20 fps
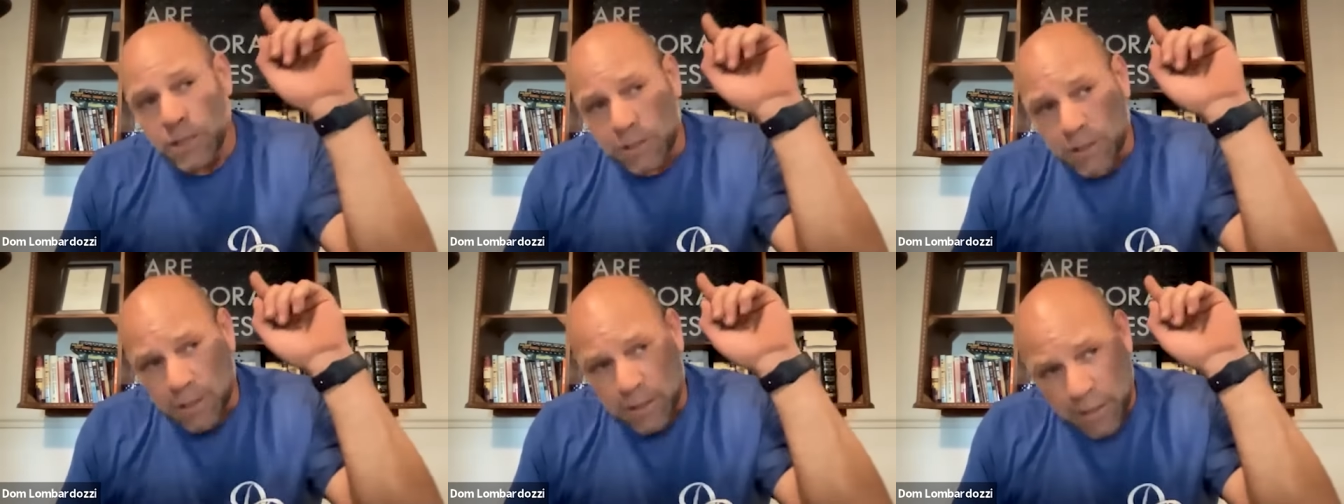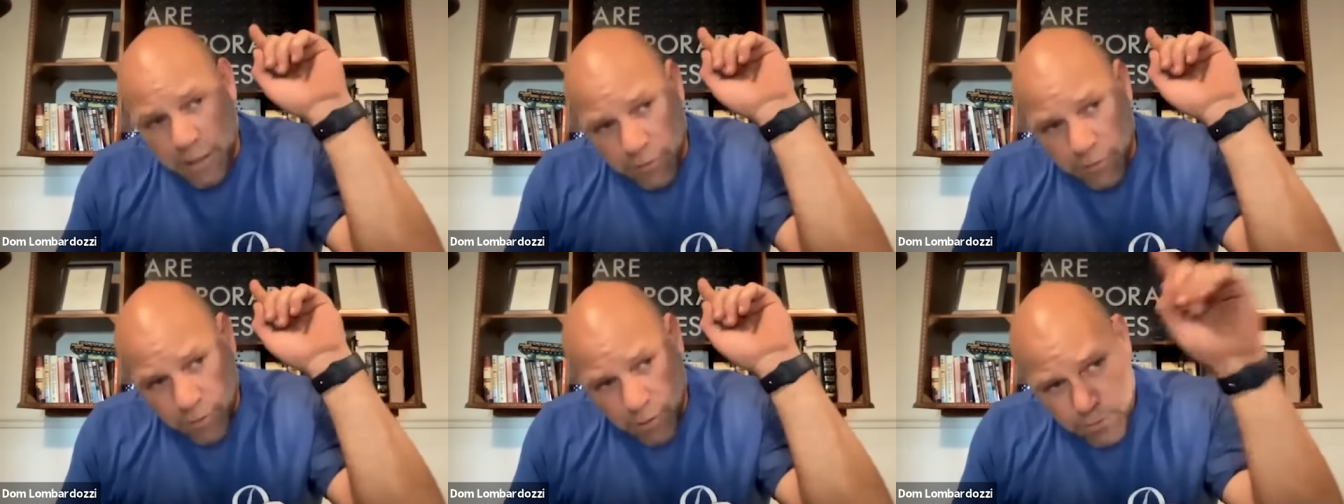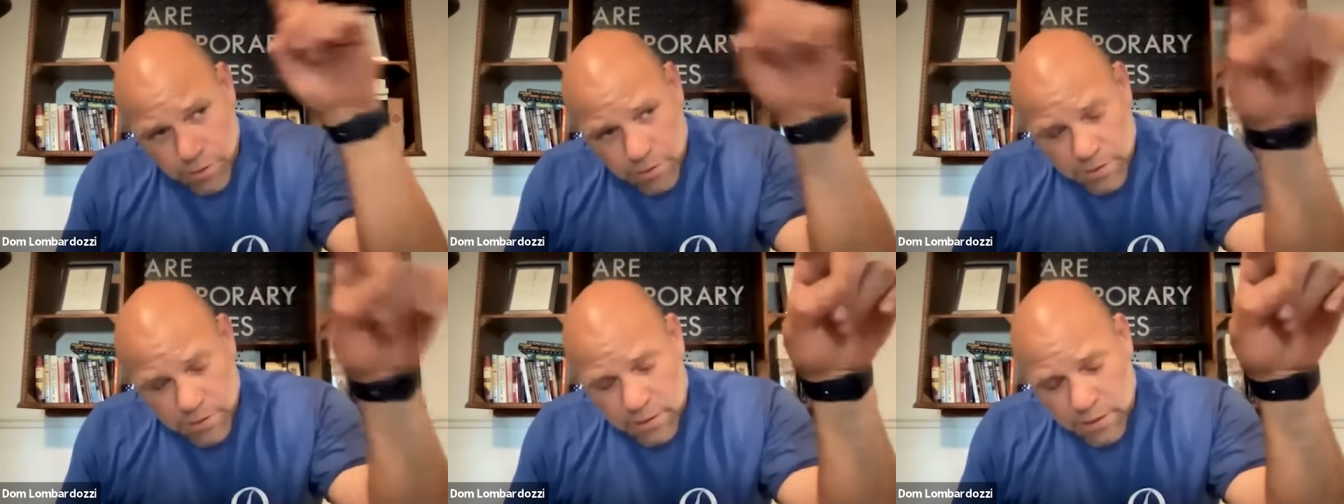De
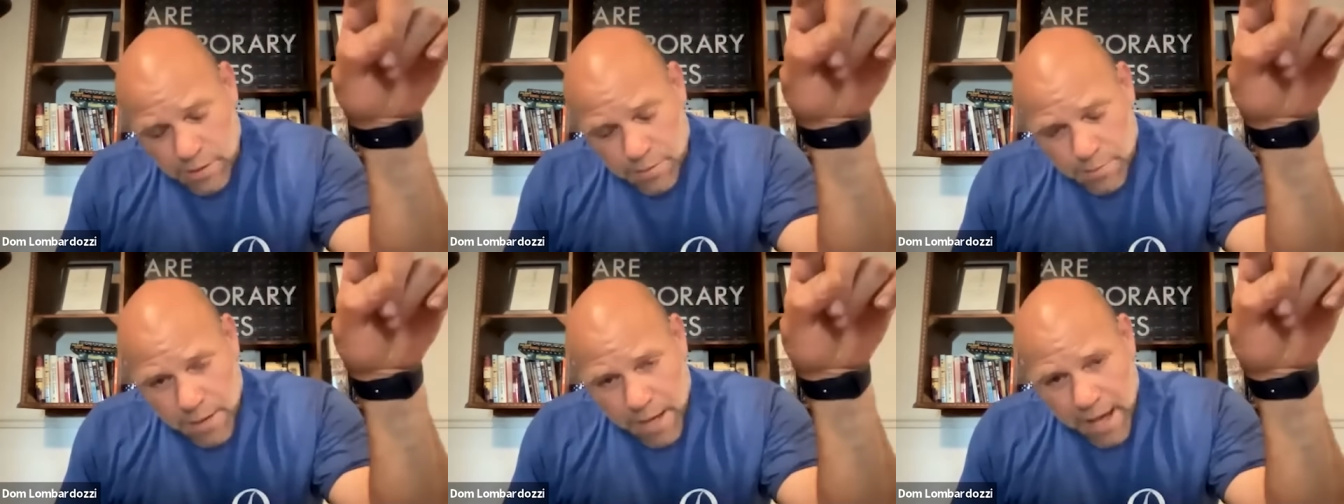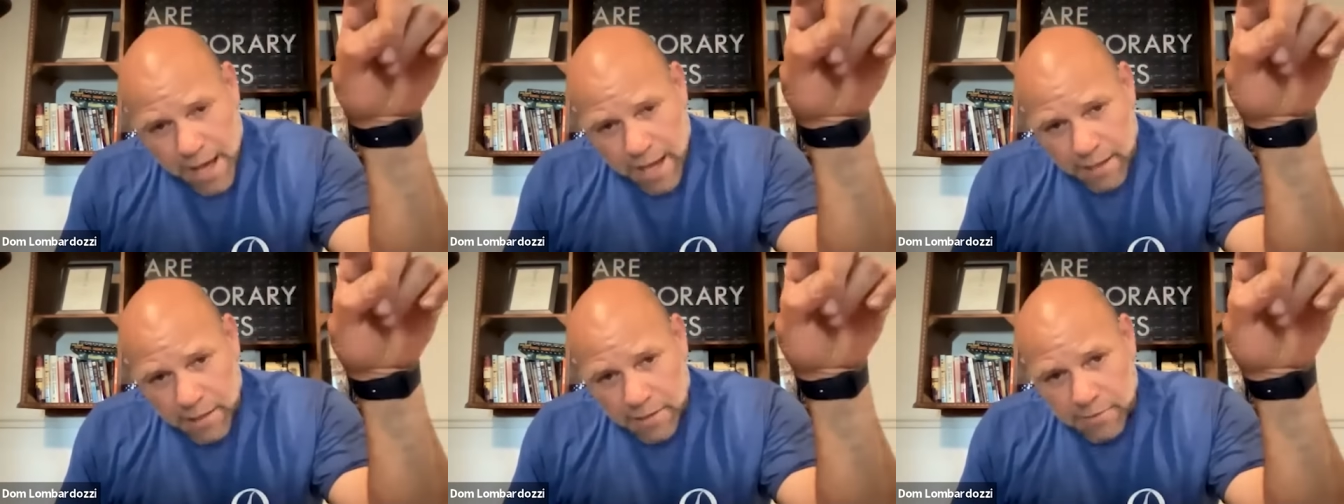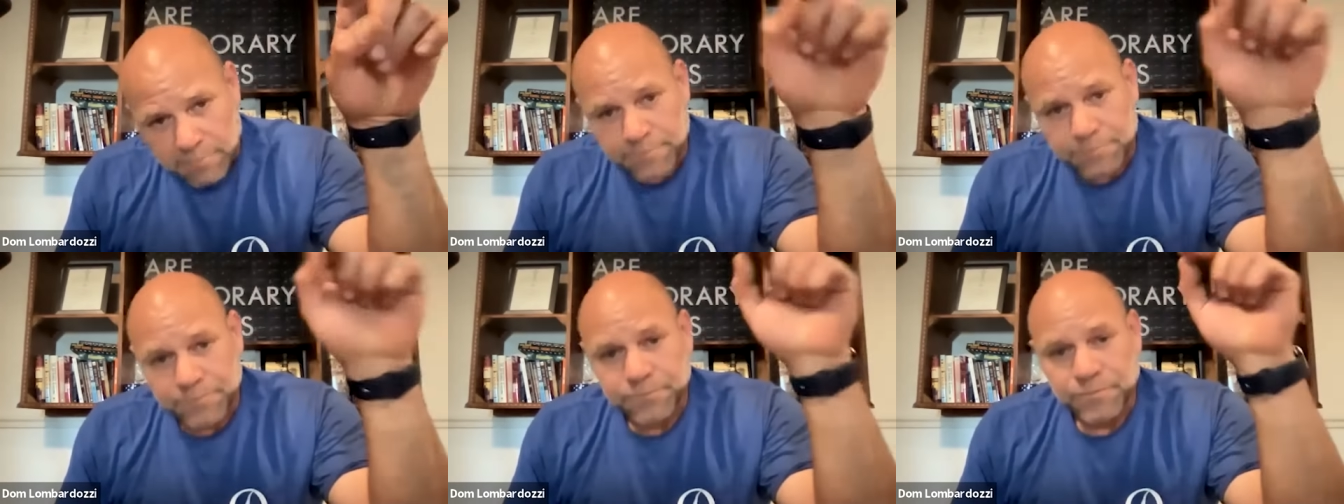Niro was in the
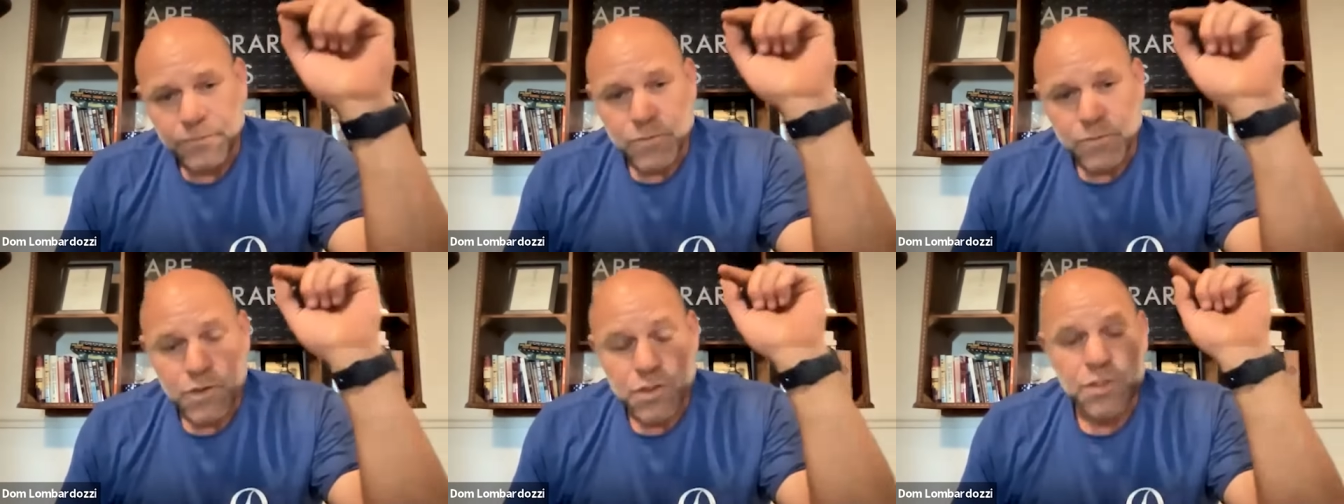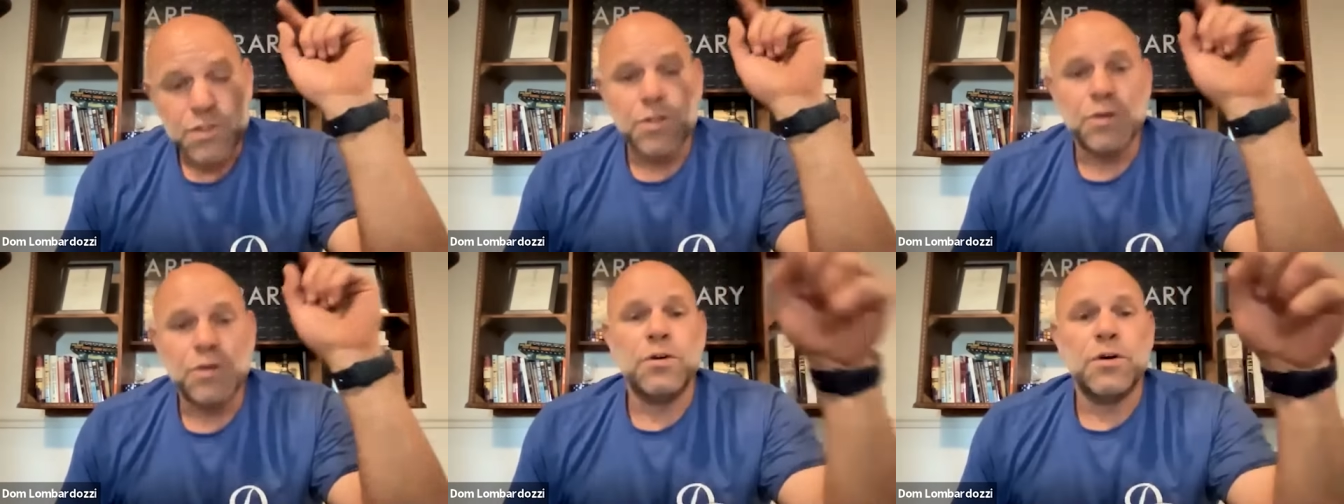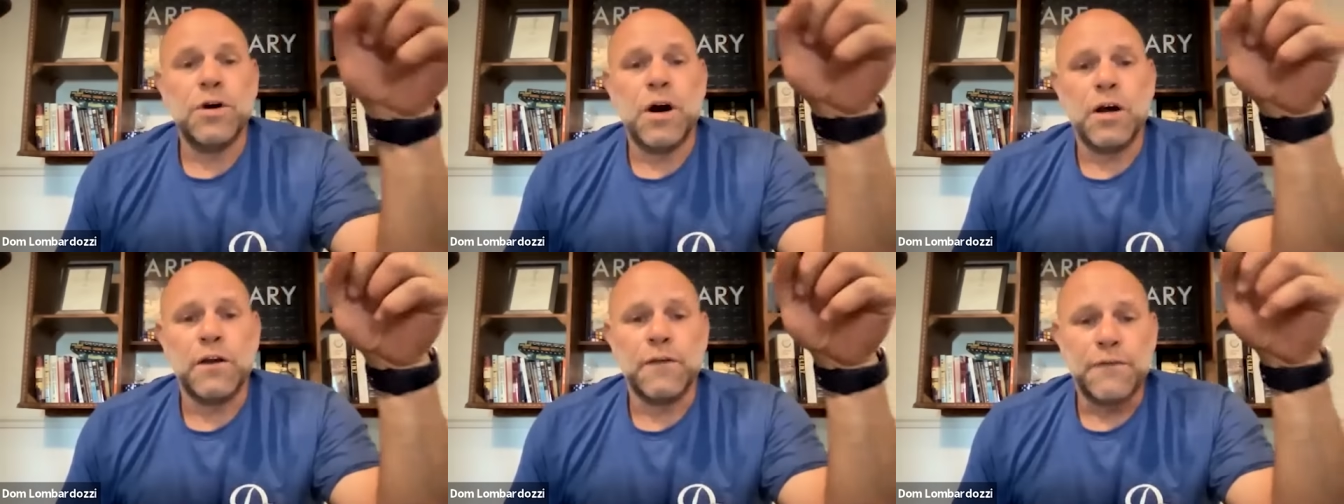back,
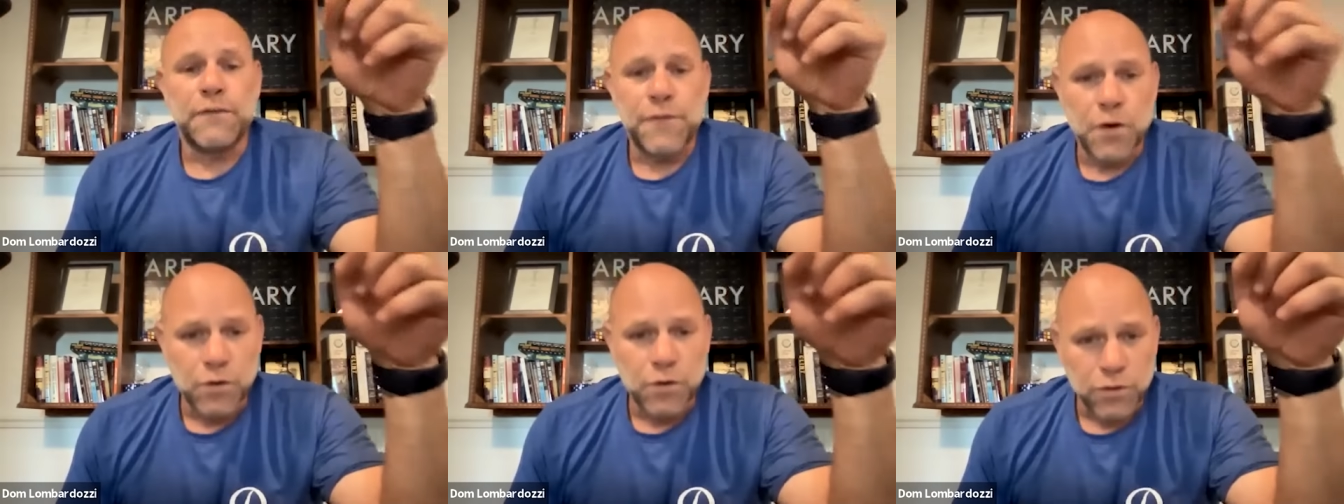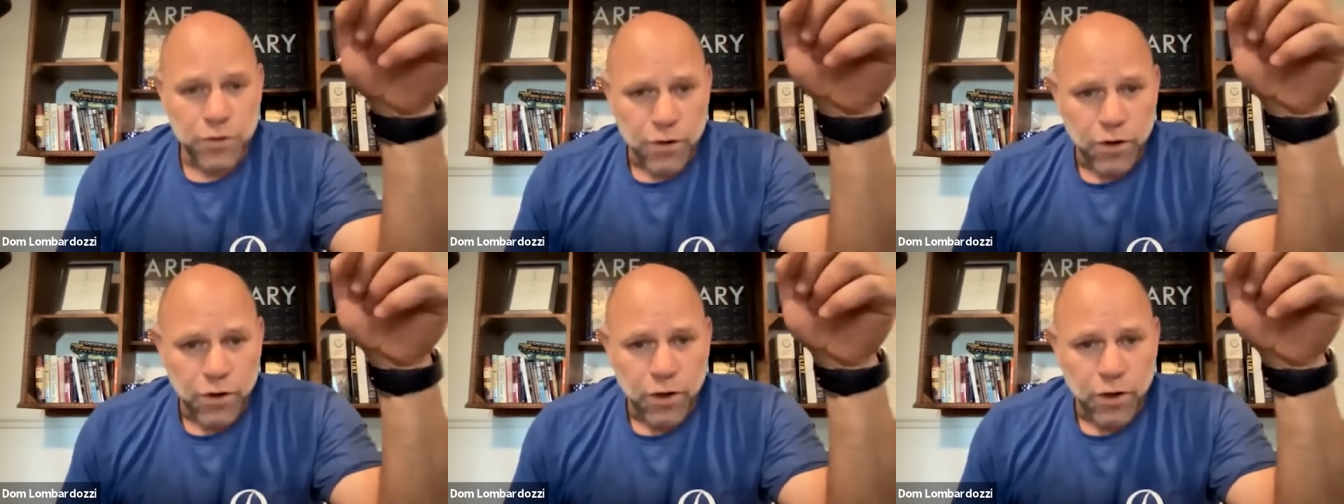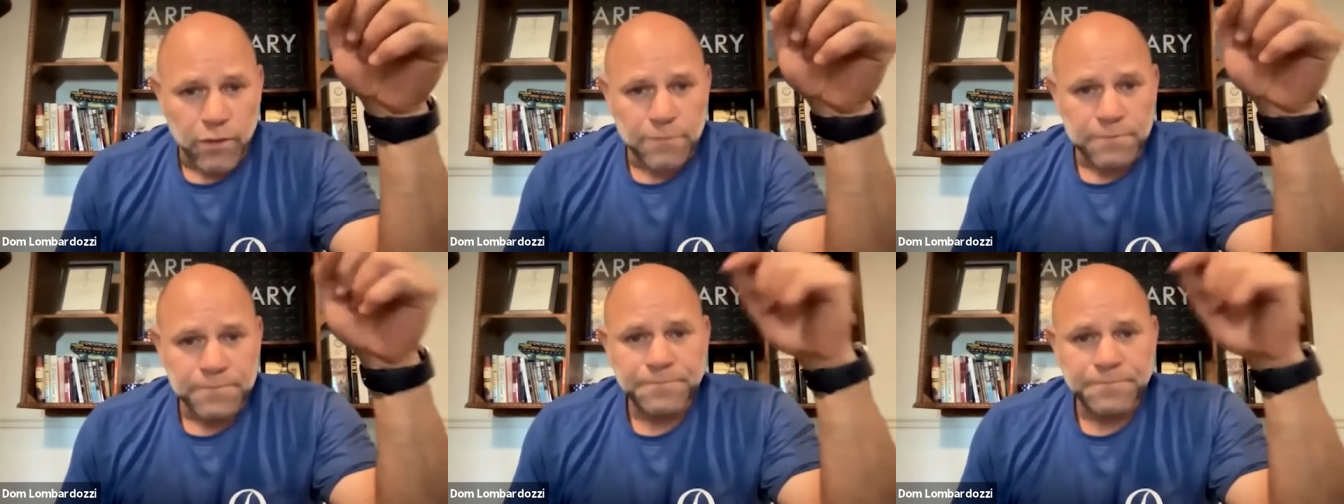still on a phone
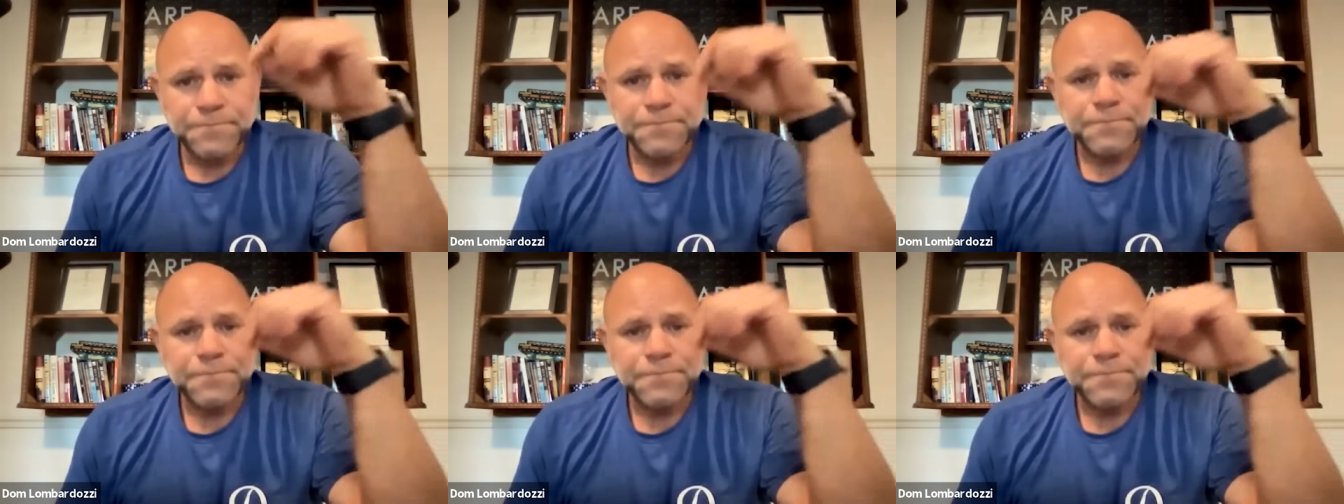call.